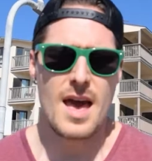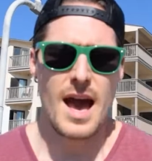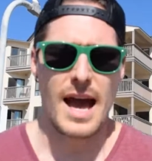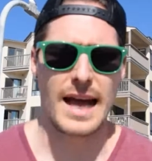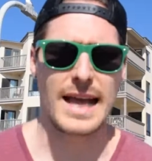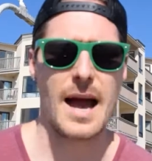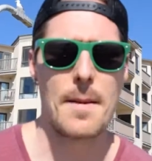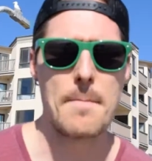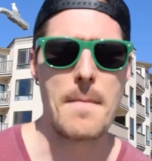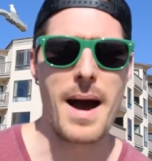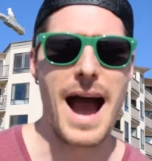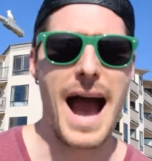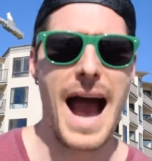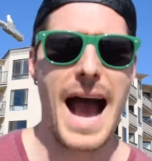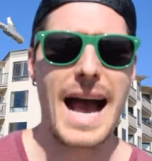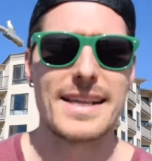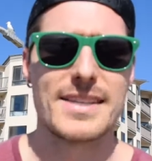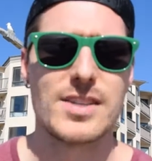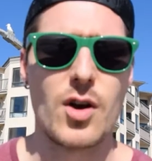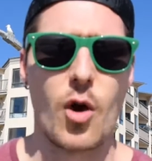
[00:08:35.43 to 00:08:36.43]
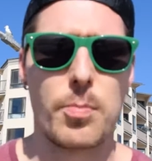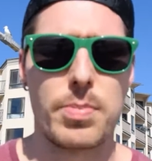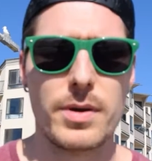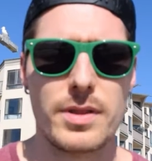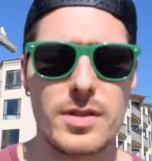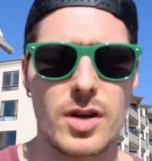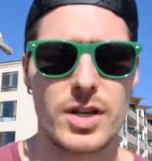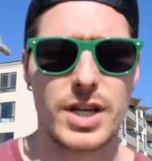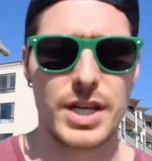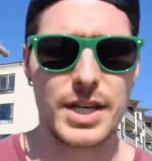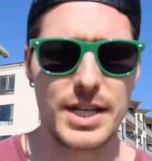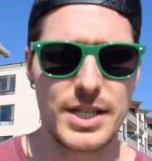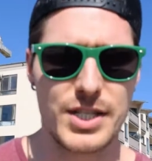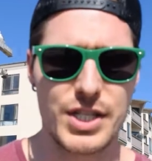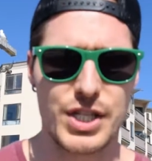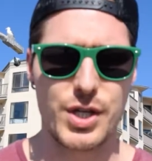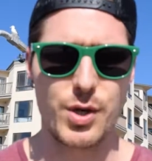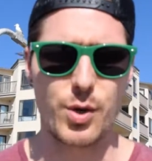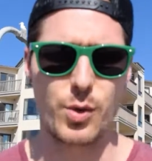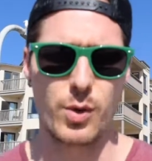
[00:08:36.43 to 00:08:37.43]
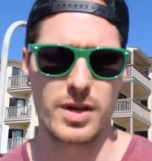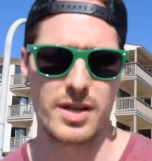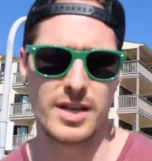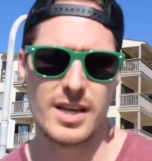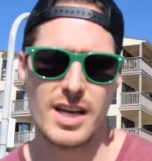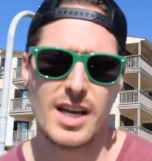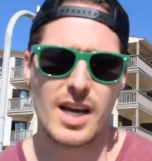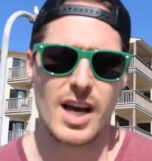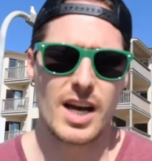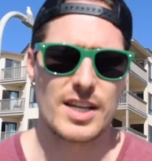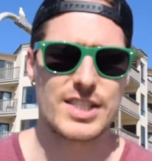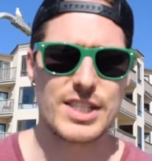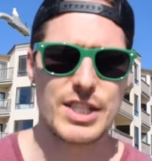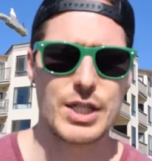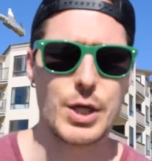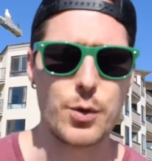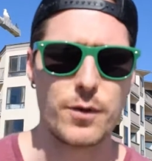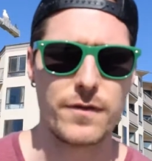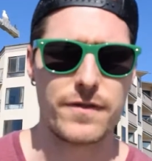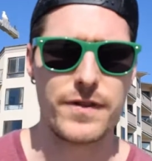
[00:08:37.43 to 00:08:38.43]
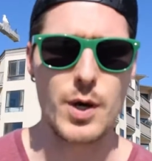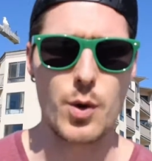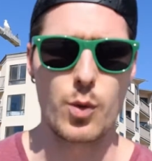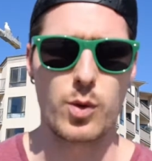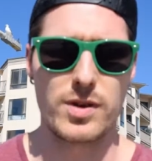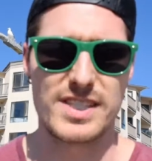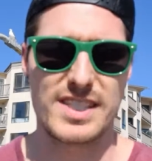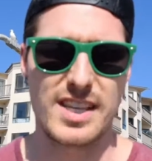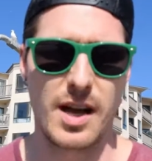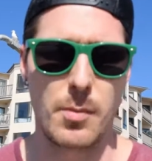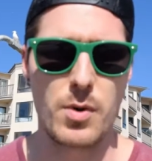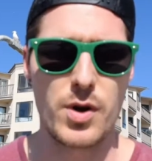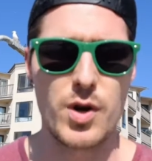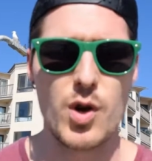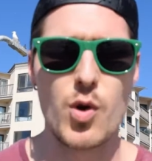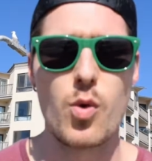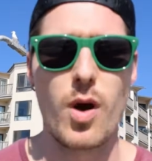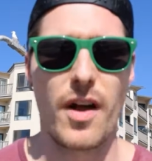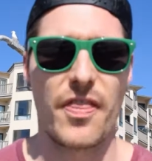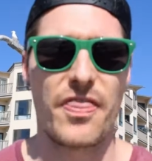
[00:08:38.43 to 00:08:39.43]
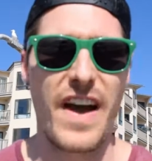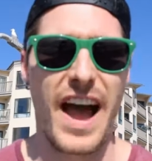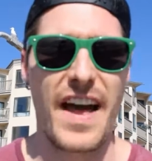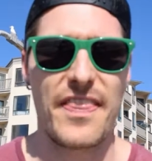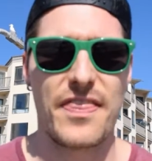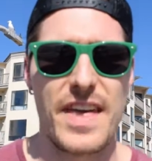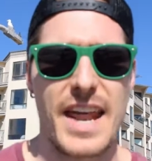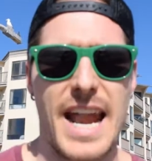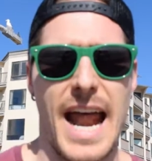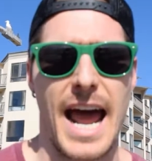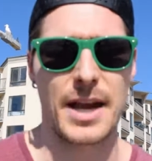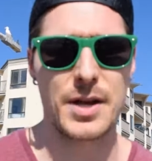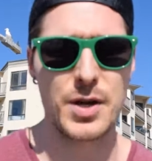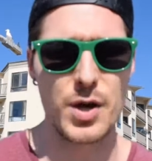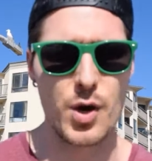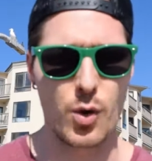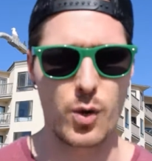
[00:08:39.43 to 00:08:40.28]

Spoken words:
I got my eyes open looking at you, a skewed view of someone who I thought that I knew.